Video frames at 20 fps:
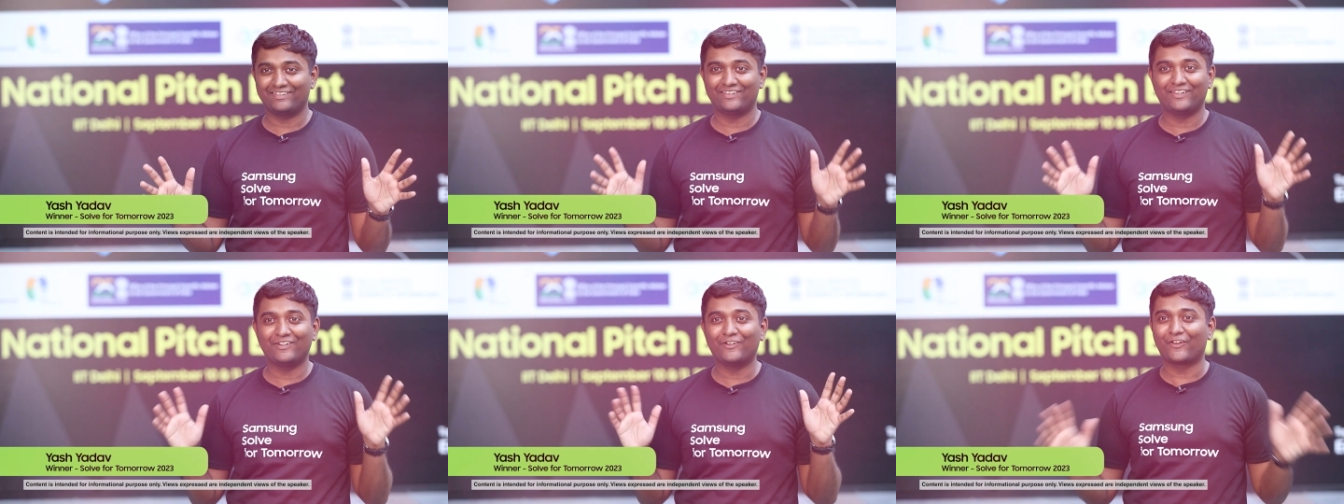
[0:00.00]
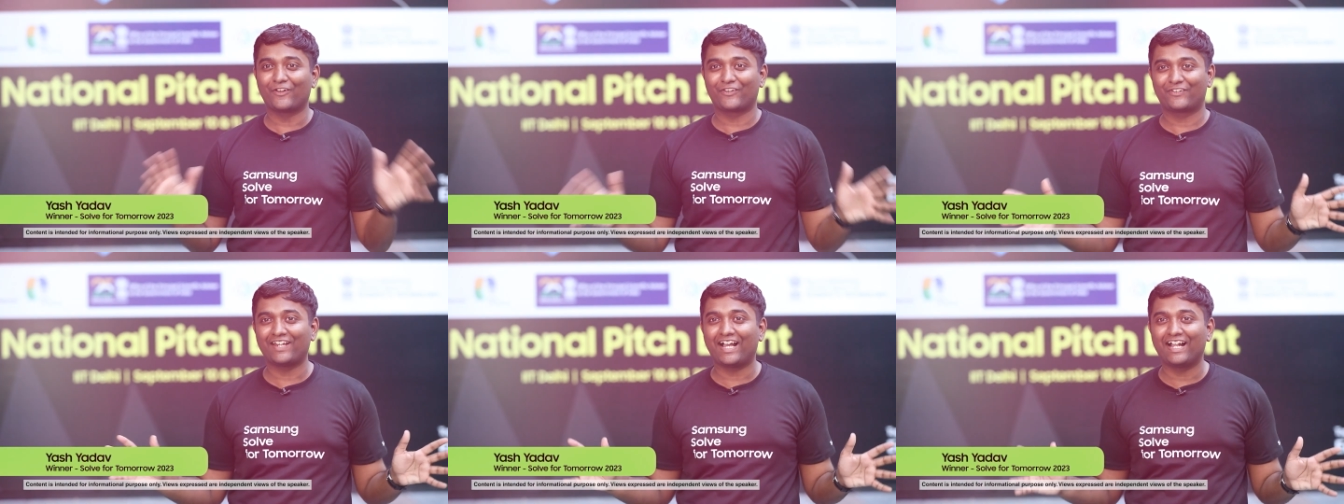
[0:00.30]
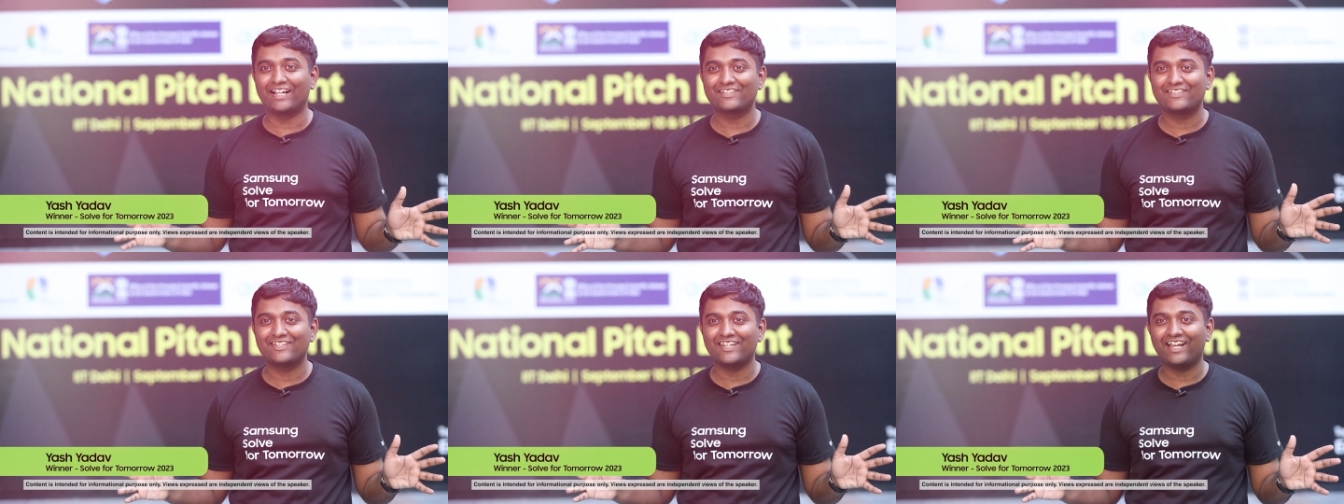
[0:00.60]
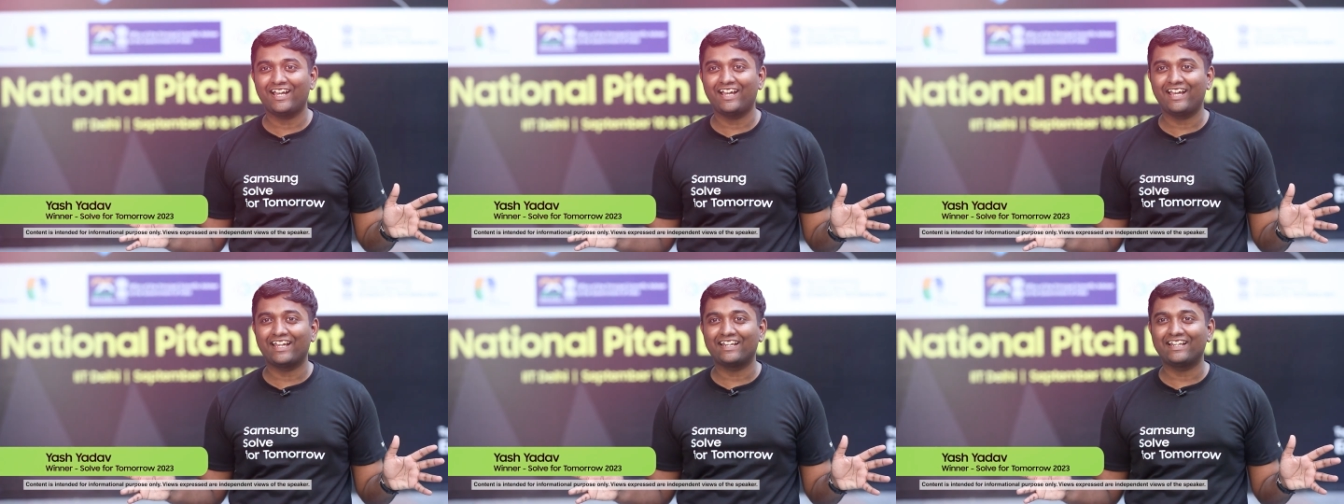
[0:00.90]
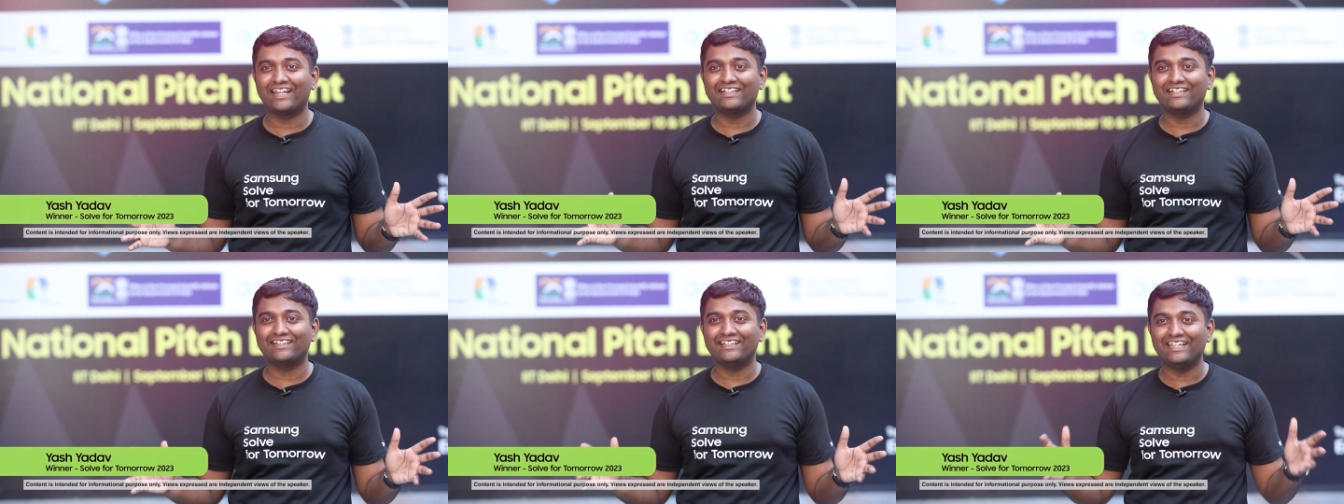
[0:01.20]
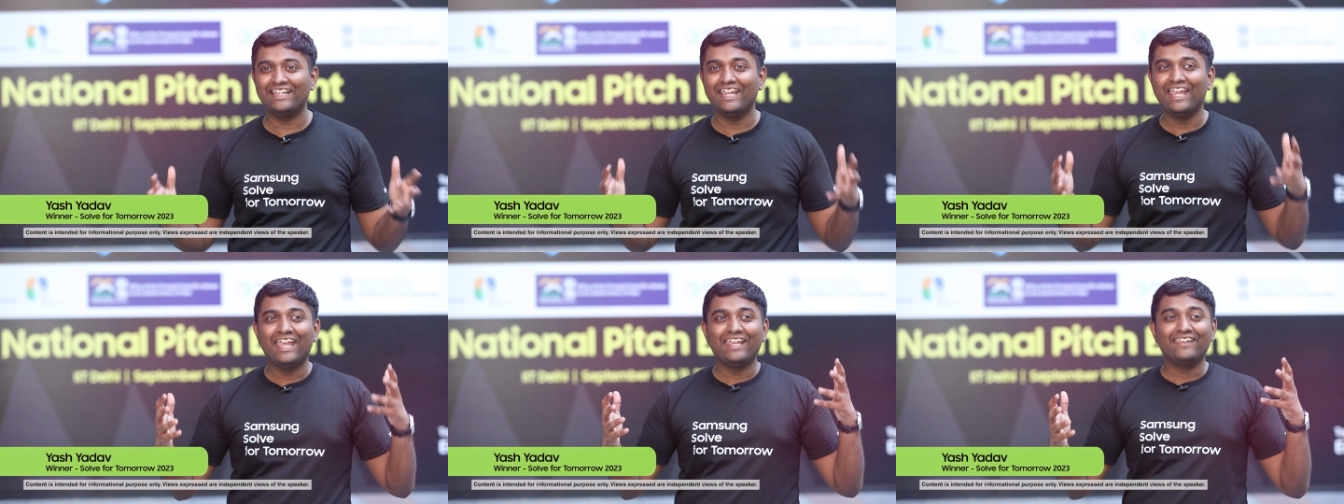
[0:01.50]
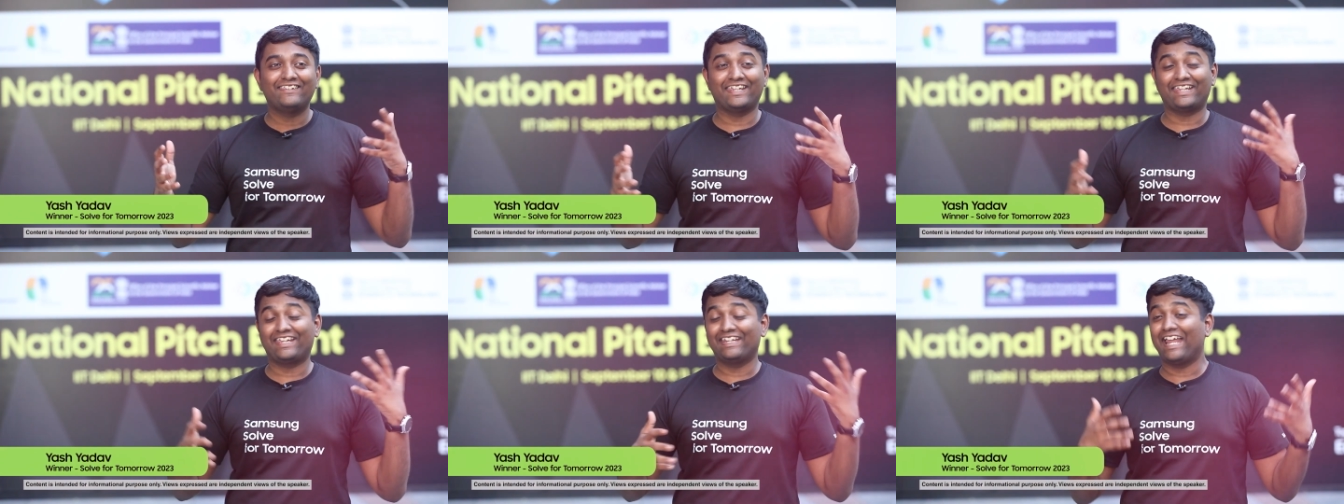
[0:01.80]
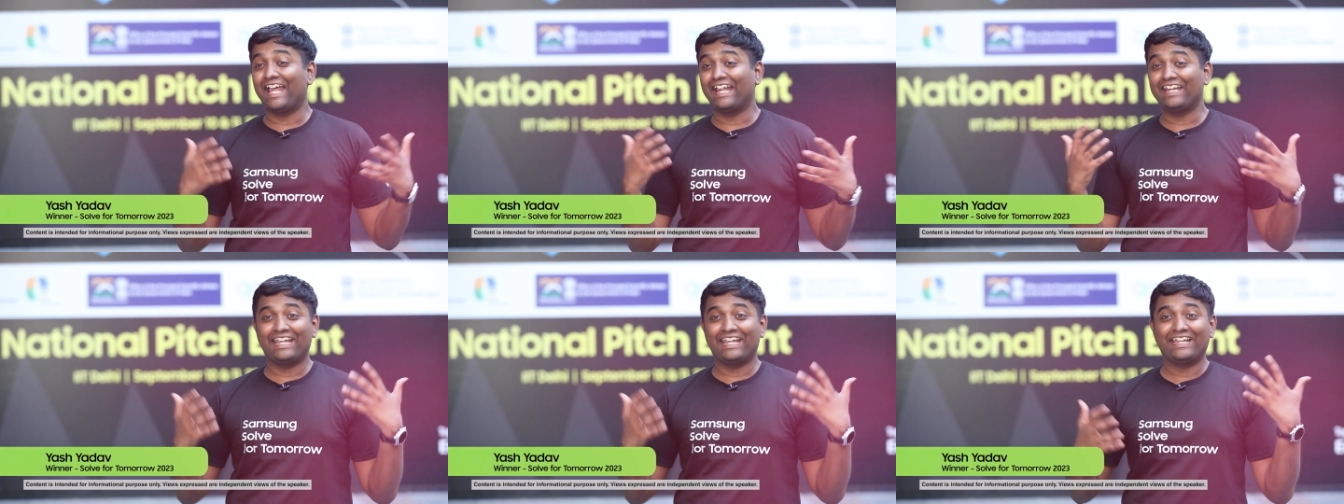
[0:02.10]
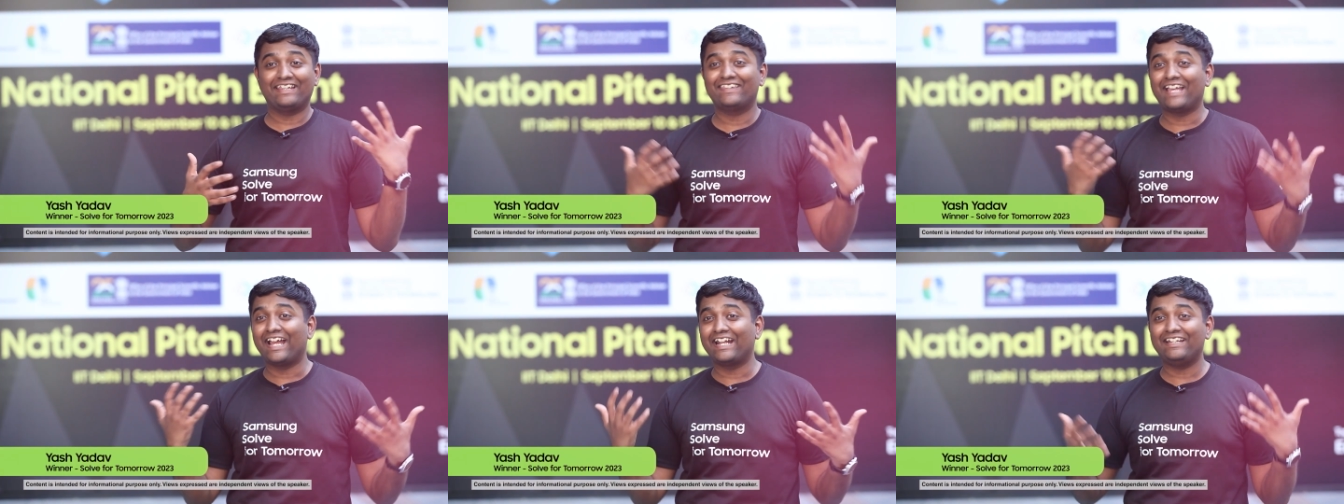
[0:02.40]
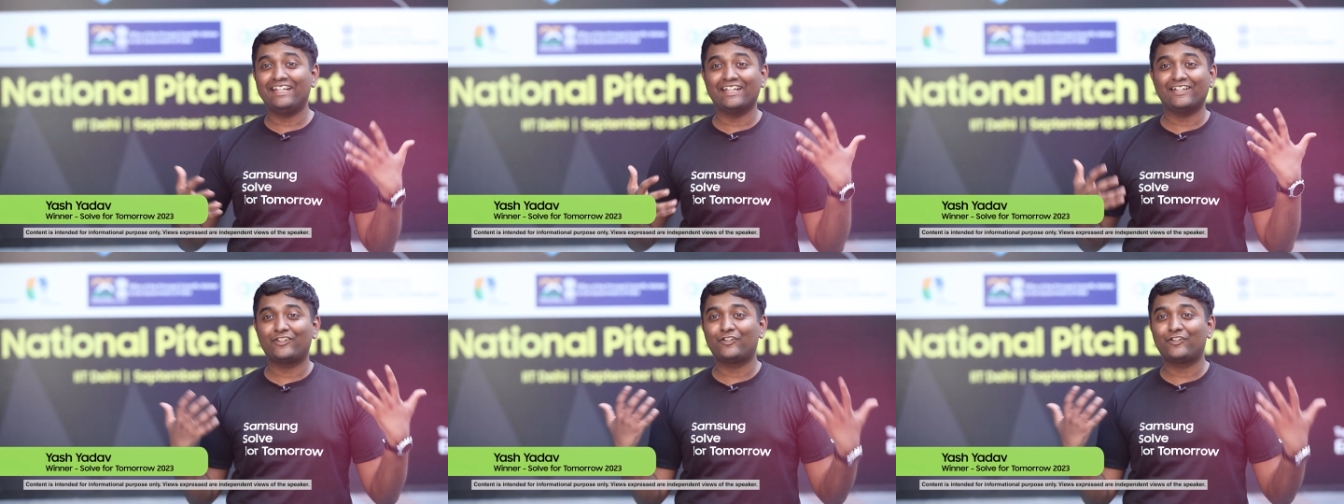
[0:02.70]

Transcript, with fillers: the nostalgia and like the secondhand anxiety and